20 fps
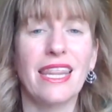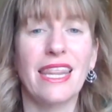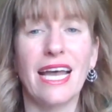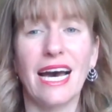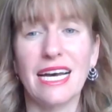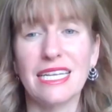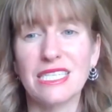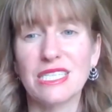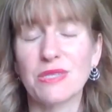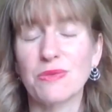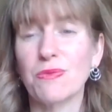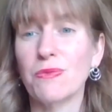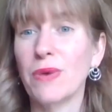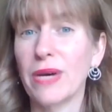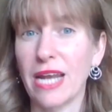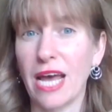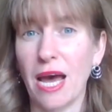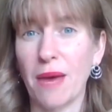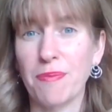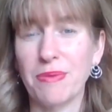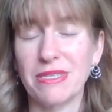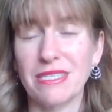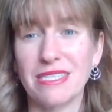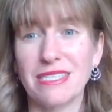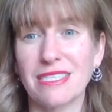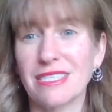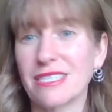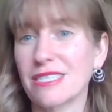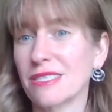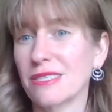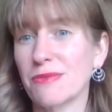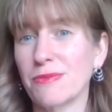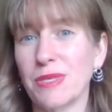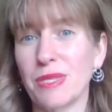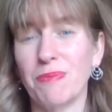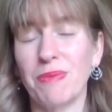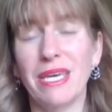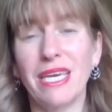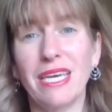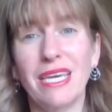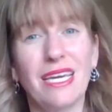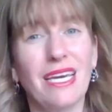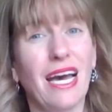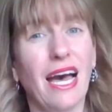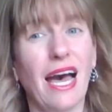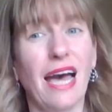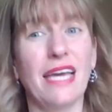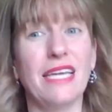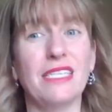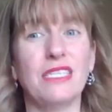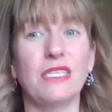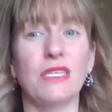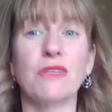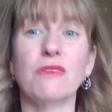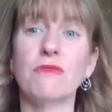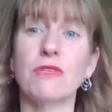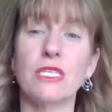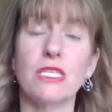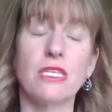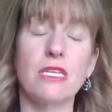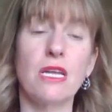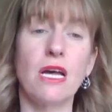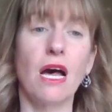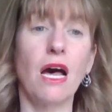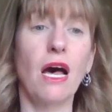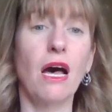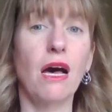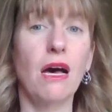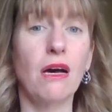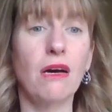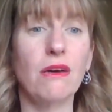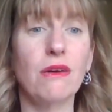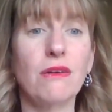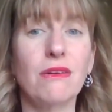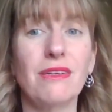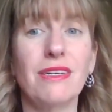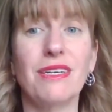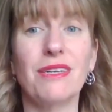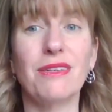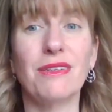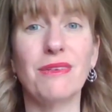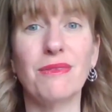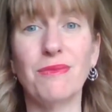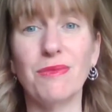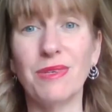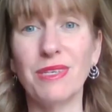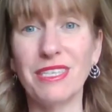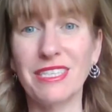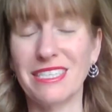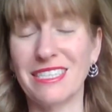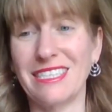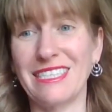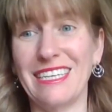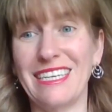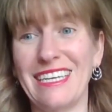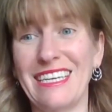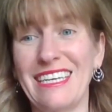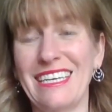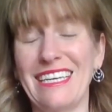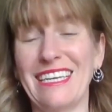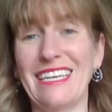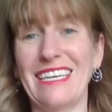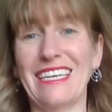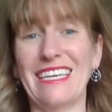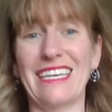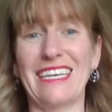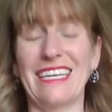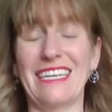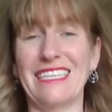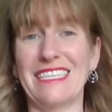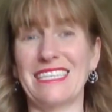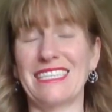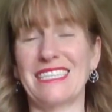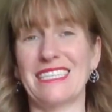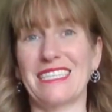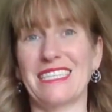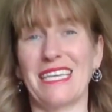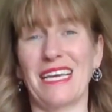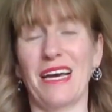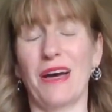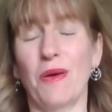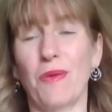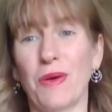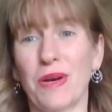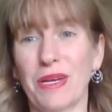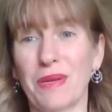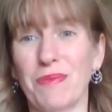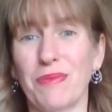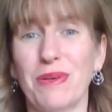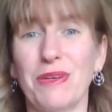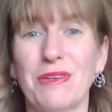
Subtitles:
that's what happens with me. I don't know. We'll see. It's a work in